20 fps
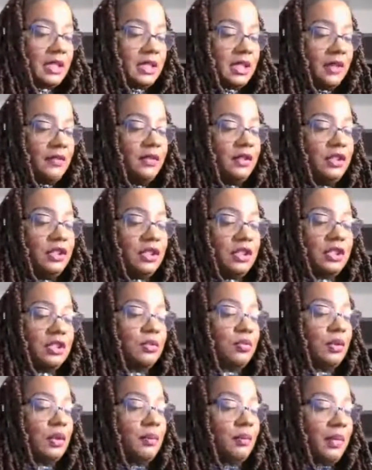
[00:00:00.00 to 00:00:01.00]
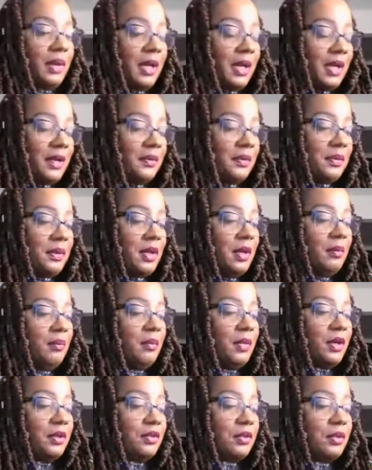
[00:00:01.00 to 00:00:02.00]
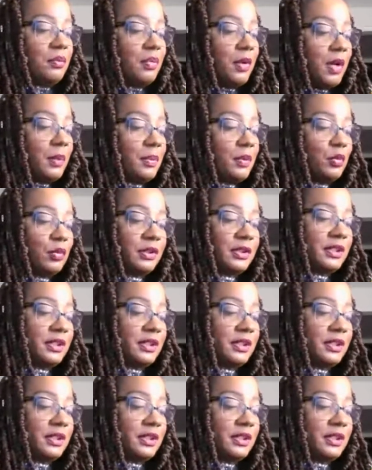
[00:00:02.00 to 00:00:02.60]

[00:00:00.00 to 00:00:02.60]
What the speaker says: 7 years went by. Mother and Papa